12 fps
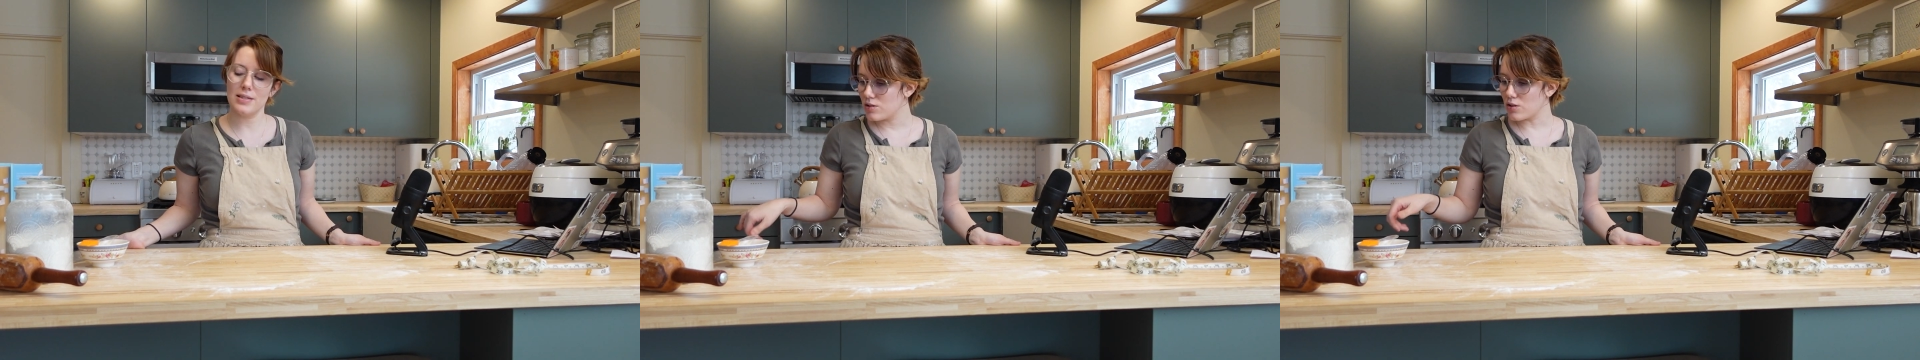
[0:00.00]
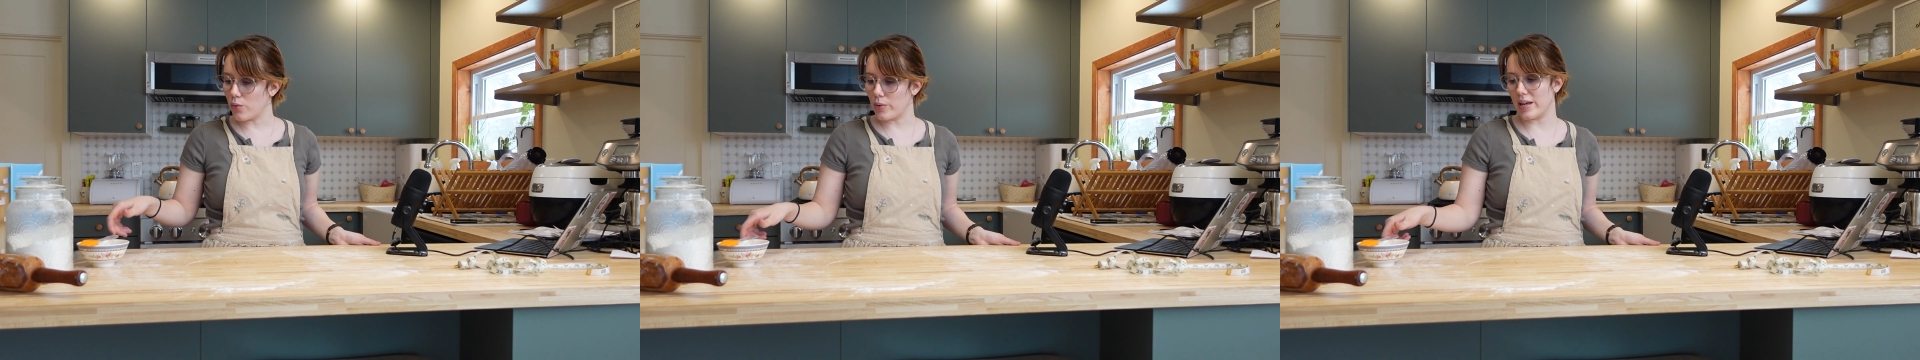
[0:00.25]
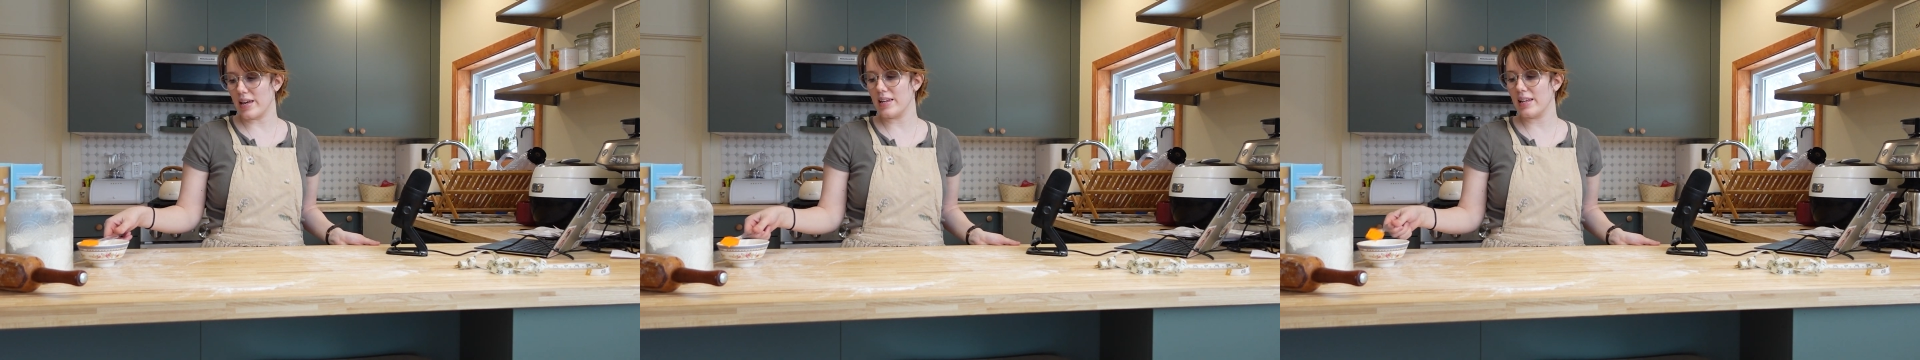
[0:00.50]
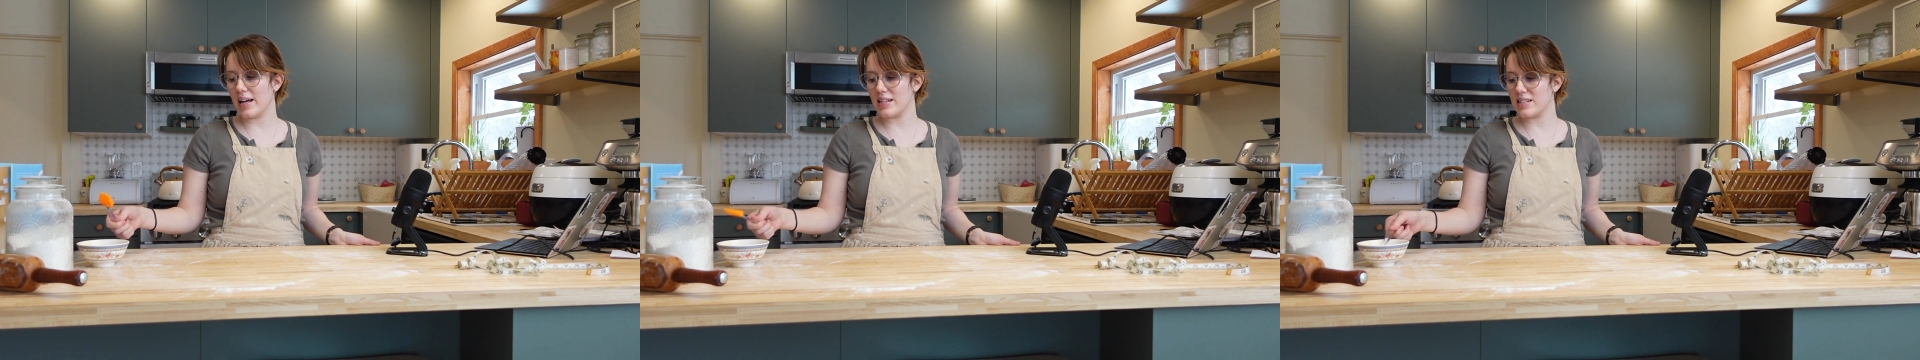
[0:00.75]
so we
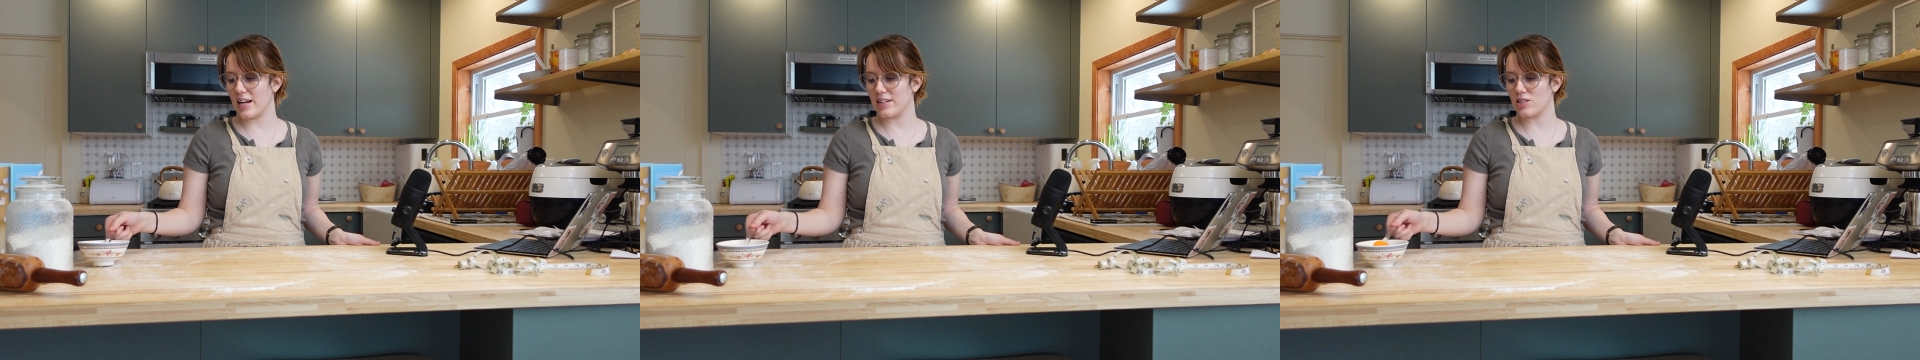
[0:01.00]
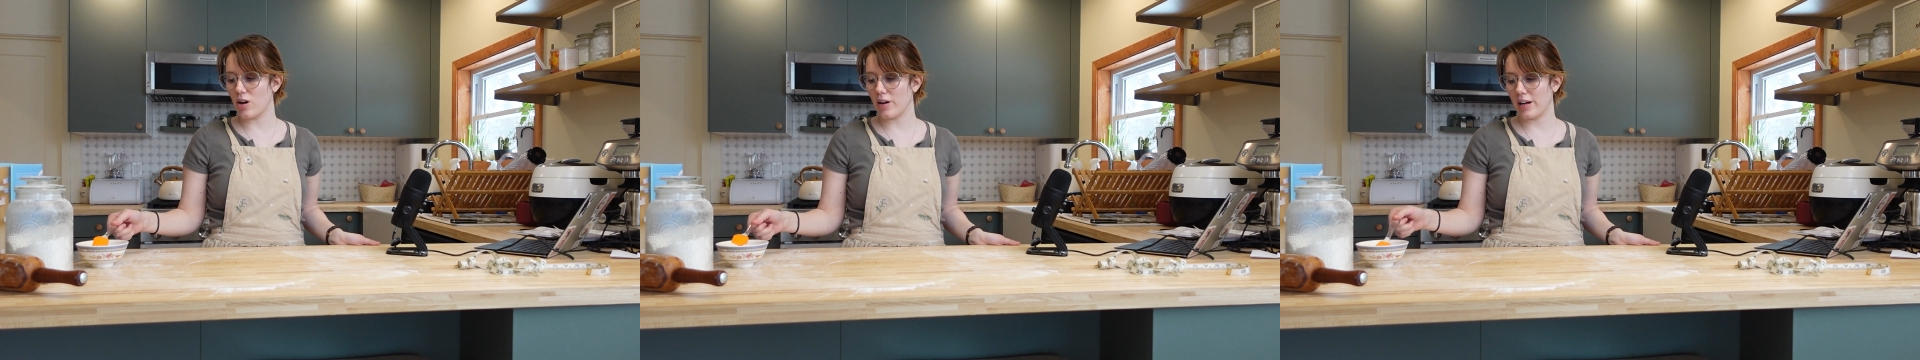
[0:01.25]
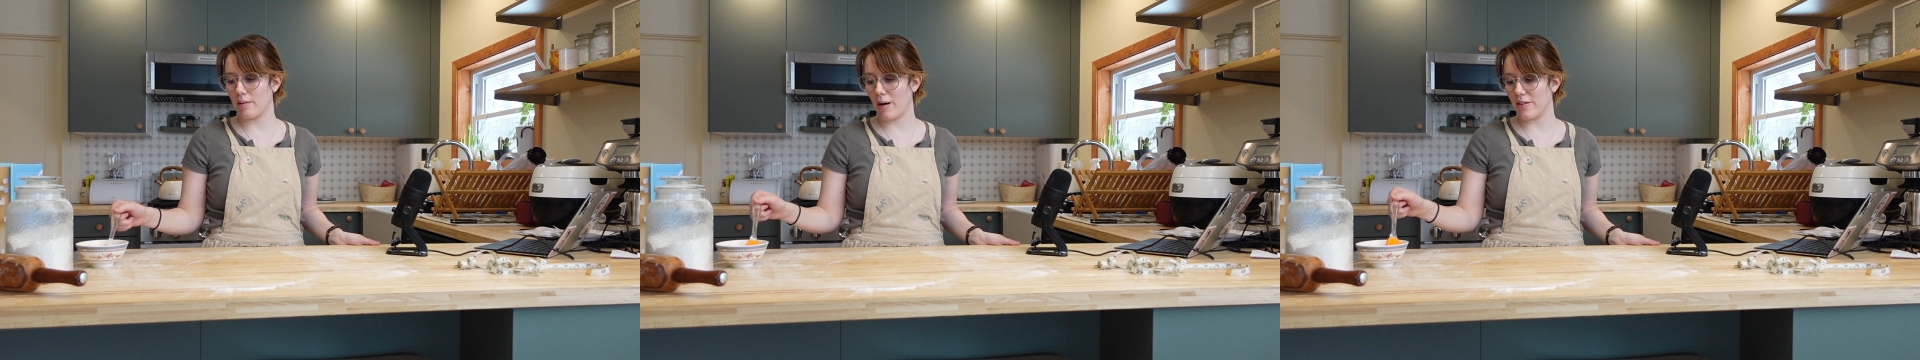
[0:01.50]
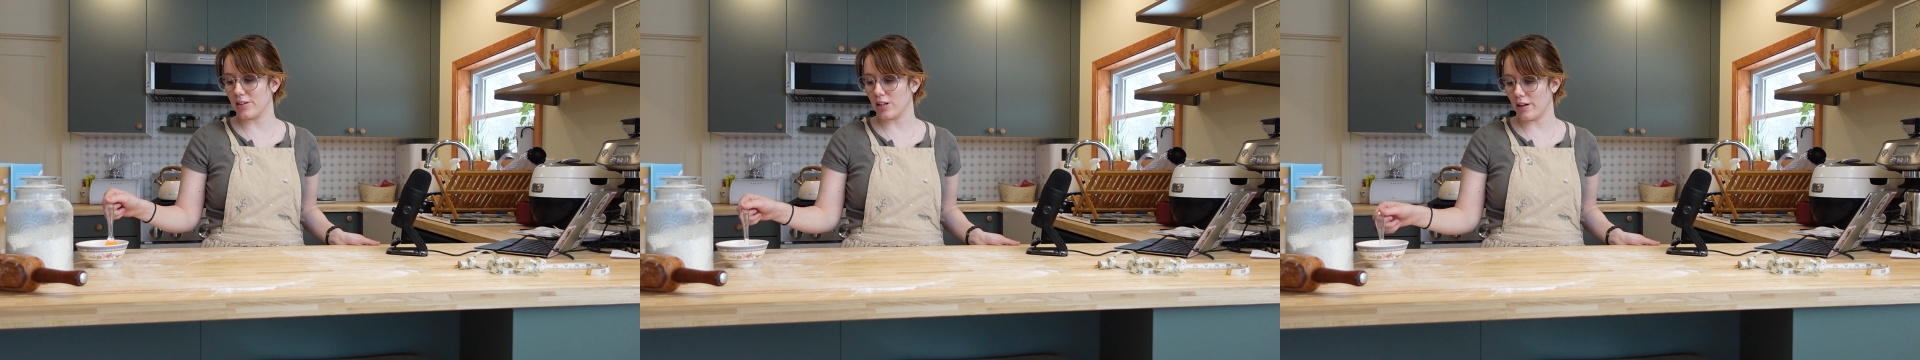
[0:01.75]
ended last night talking
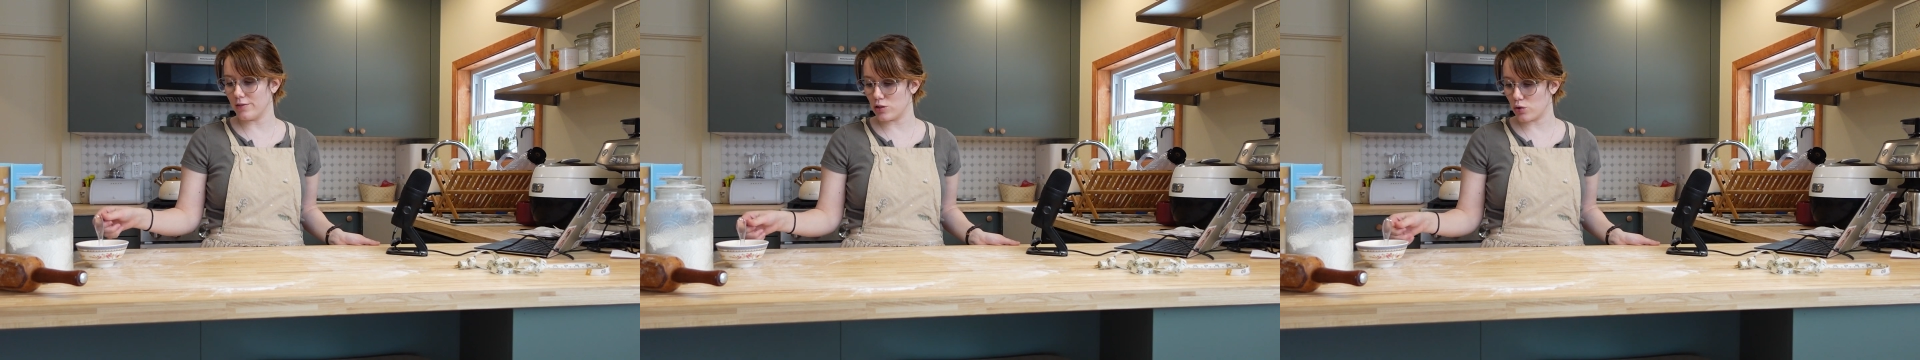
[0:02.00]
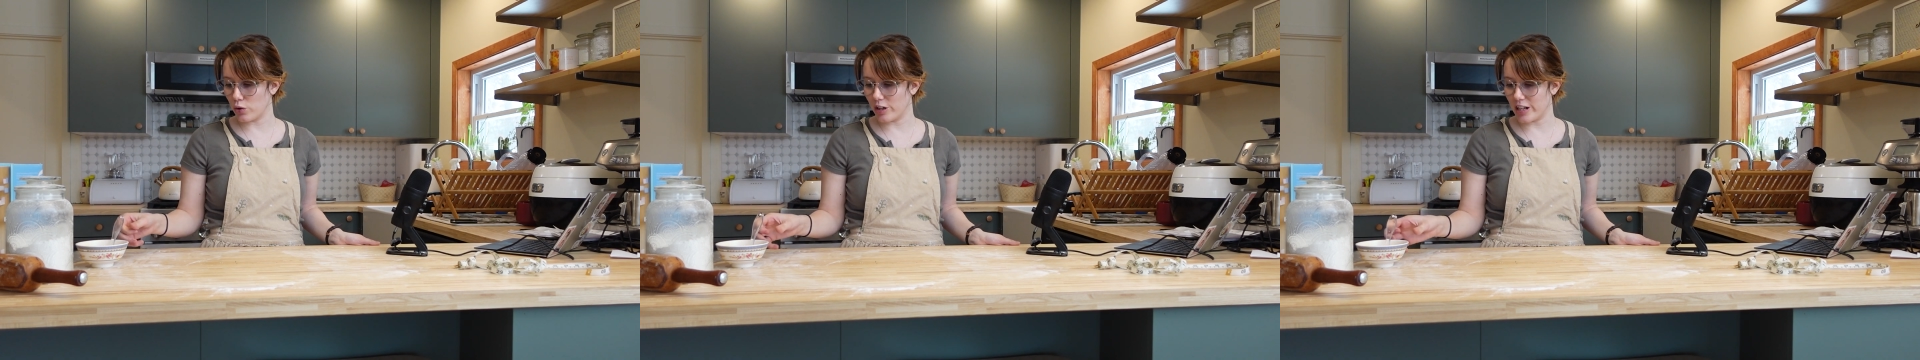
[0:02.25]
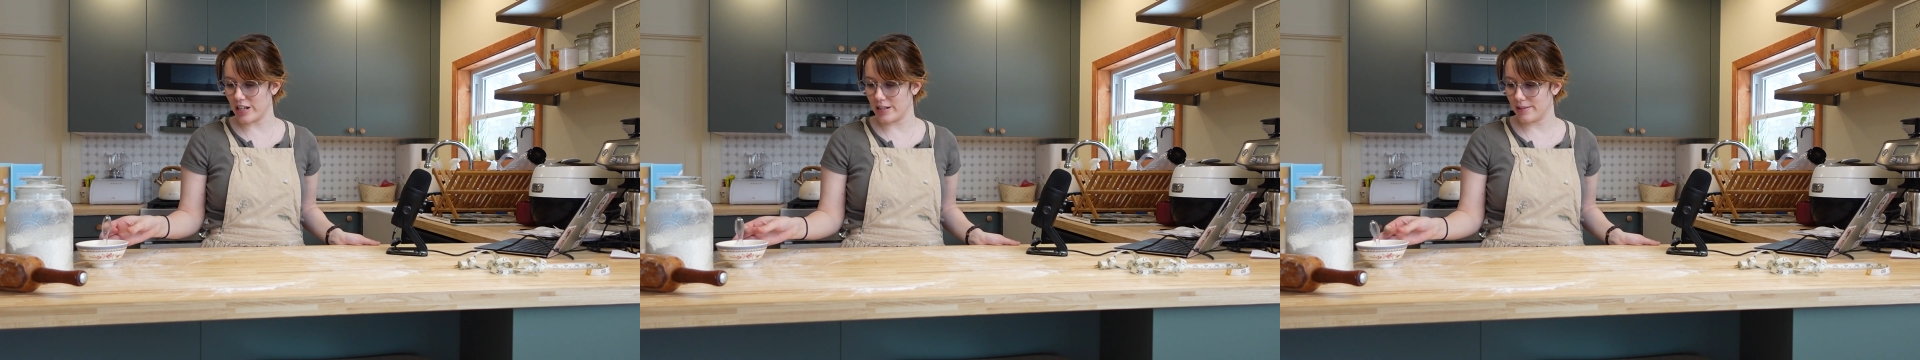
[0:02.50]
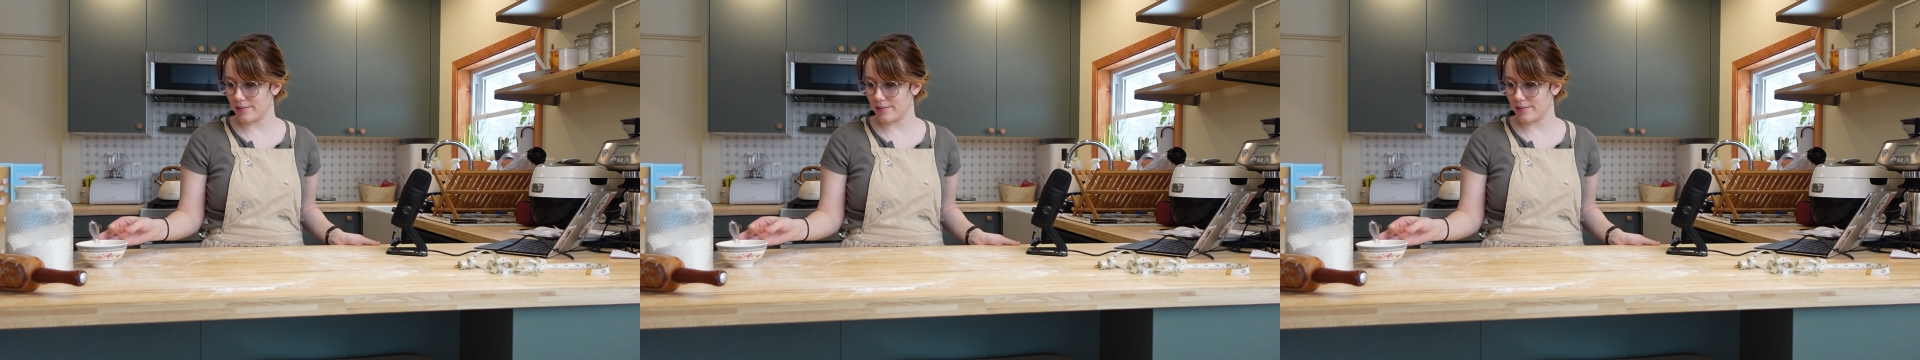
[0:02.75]
about the love story.